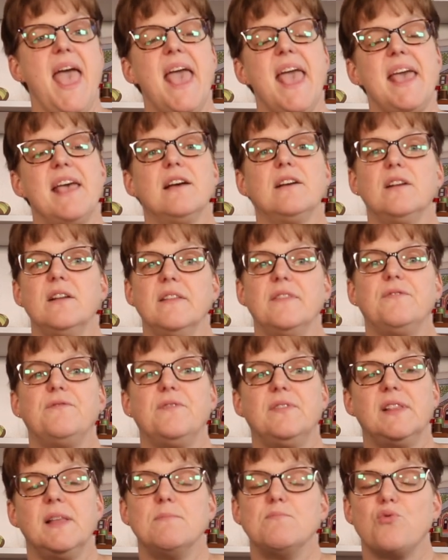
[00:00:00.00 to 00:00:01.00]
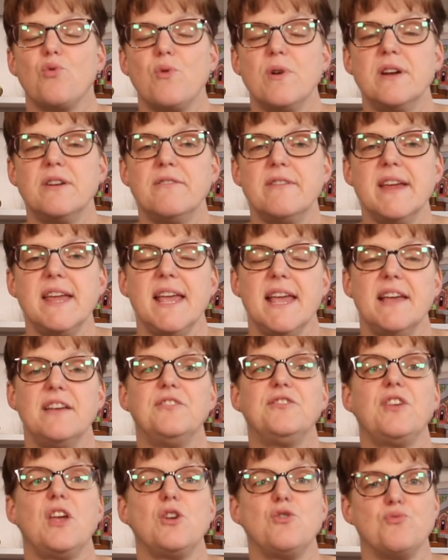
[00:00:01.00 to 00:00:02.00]
And embroidery
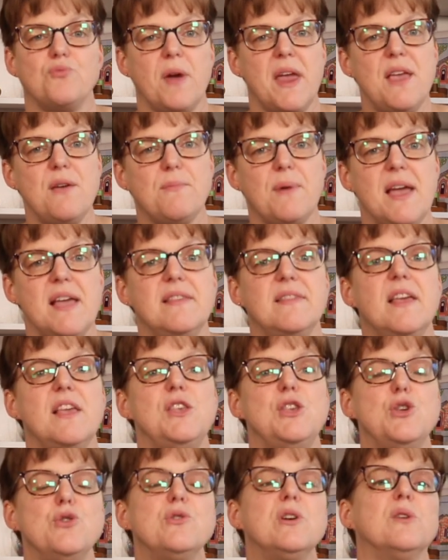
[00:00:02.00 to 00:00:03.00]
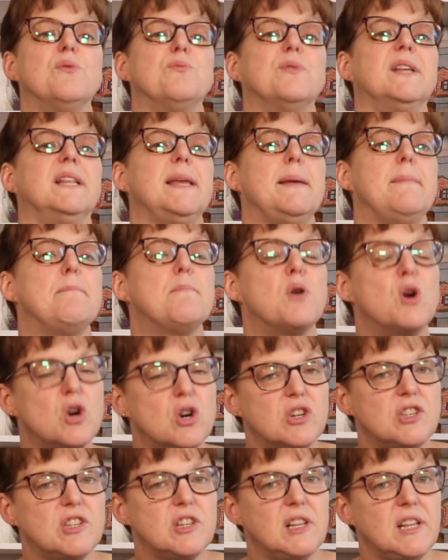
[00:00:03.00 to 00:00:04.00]
is a great way that you can really
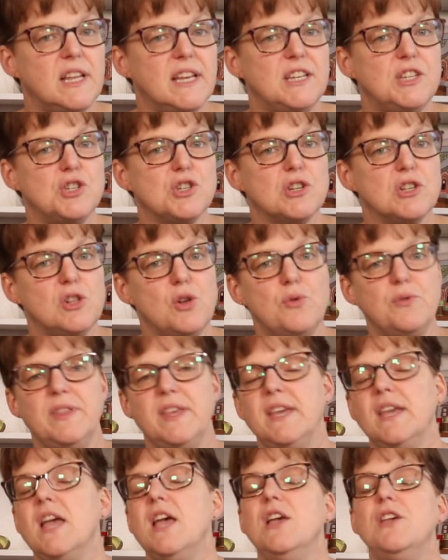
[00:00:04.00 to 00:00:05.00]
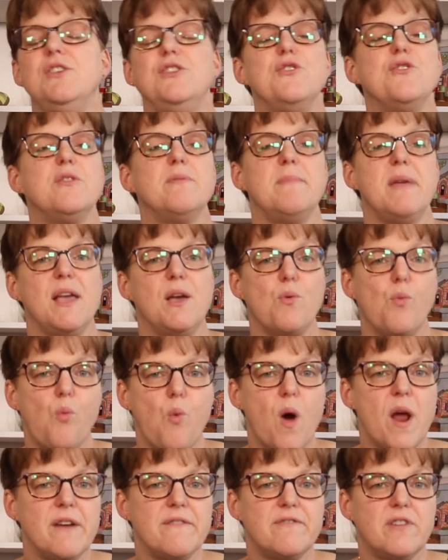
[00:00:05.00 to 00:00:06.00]
personalize your clothing. You can make a
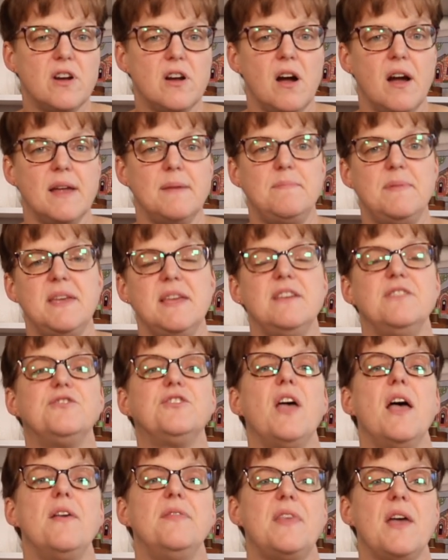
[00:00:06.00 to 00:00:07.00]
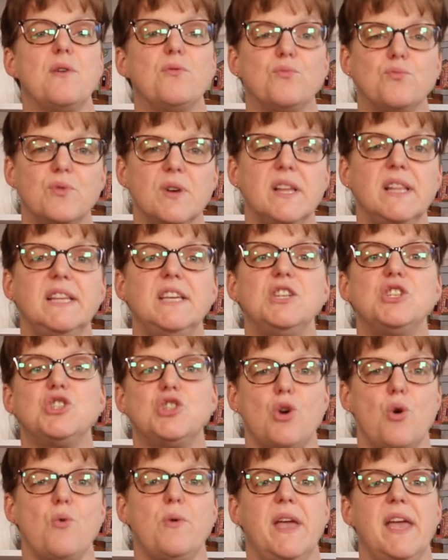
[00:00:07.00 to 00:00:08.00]
one-of-a-kind piece that really
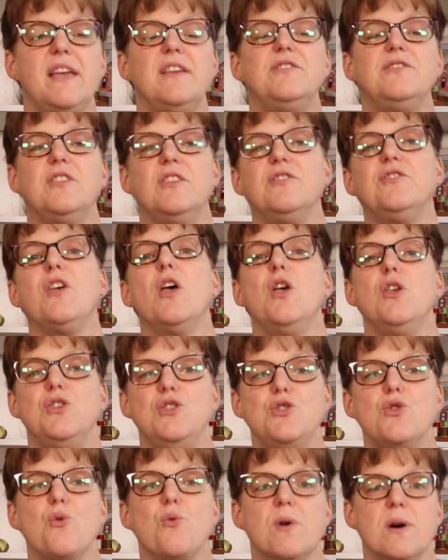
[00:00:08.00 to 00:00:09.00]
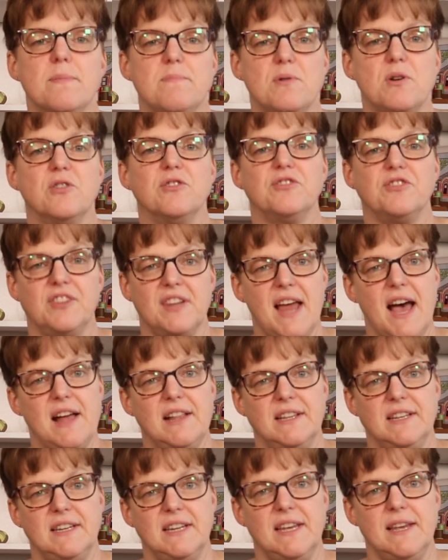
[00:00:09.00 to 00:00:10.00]
showcases your
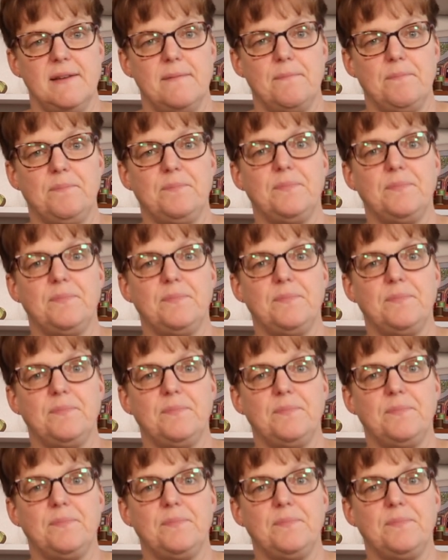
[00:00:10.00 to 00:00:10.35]
personality.